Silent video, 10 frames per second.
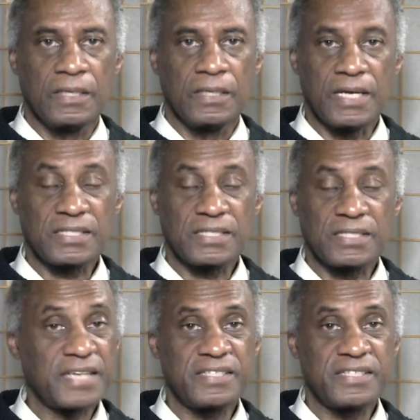That's a
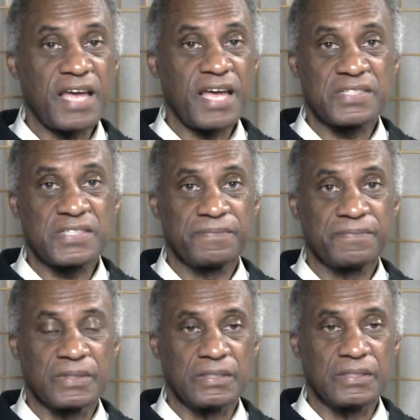lot of deaths,
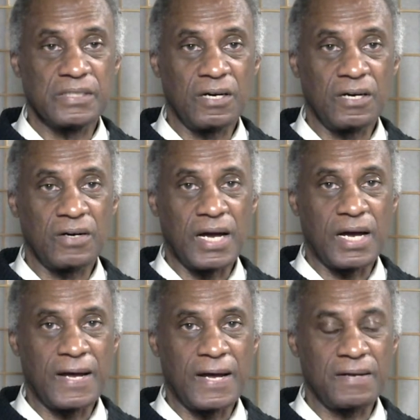and
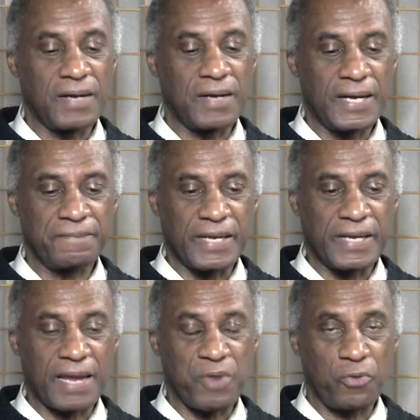
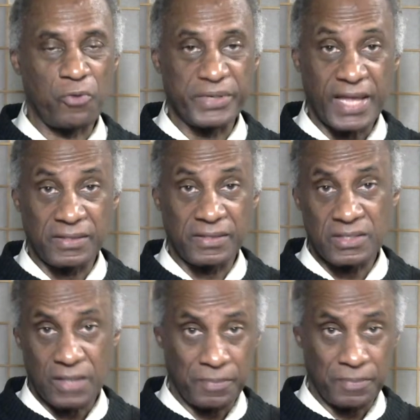I'm hoping that
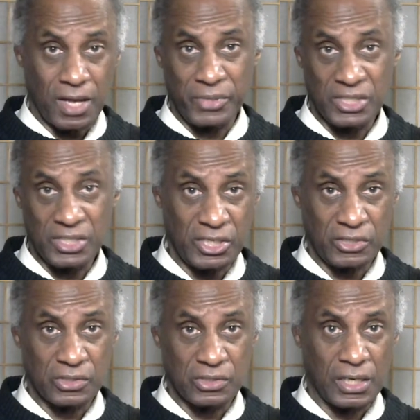this upcoming
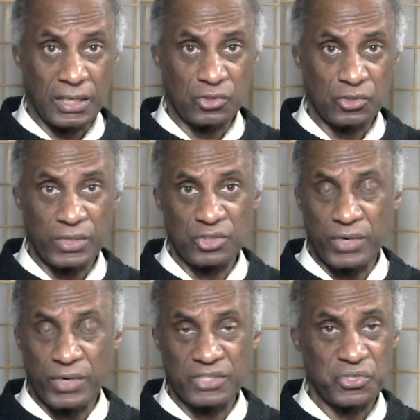year,
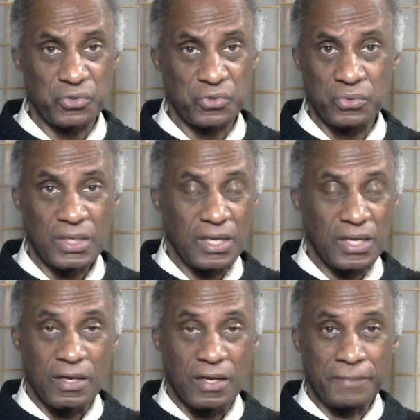2022,
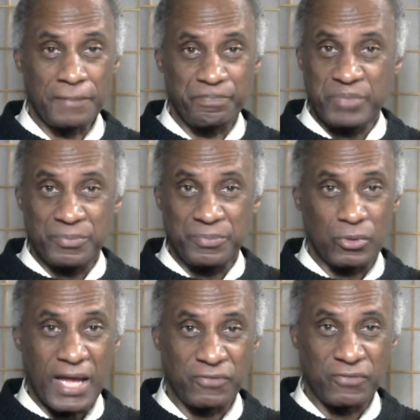
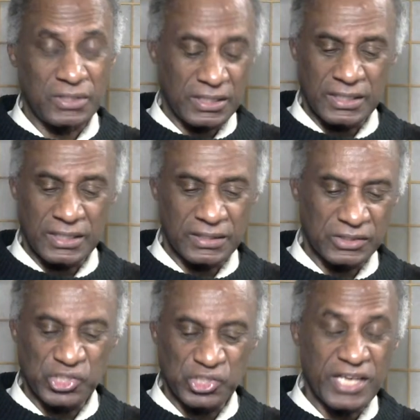people have
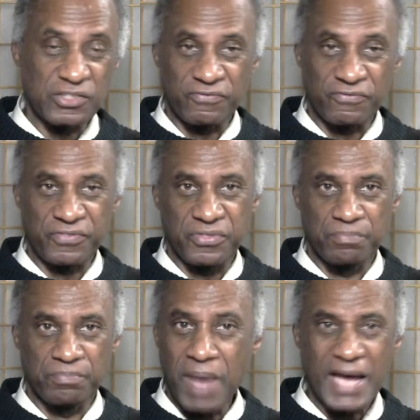a change of
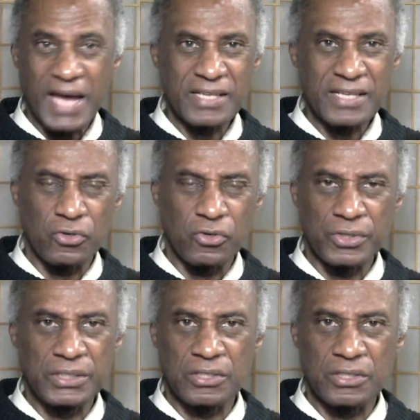mind or
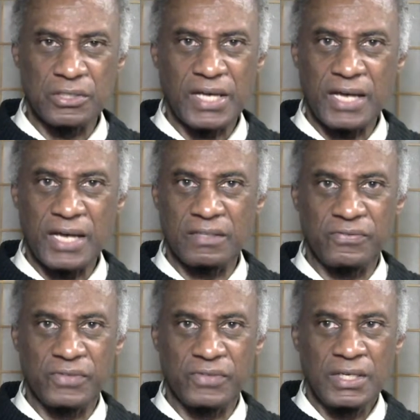kind
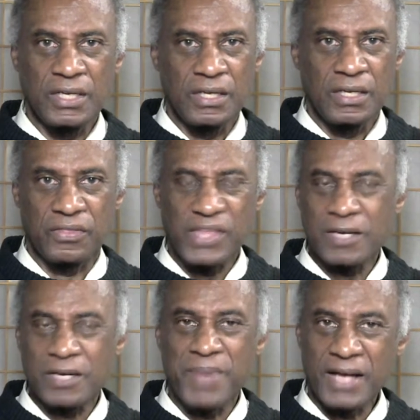of
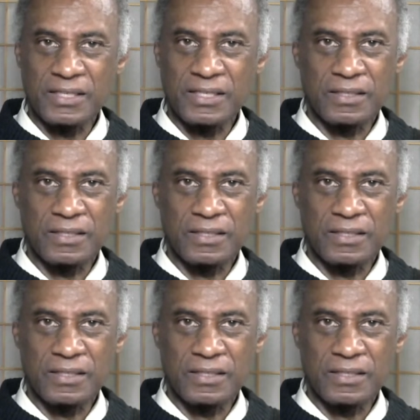think about it.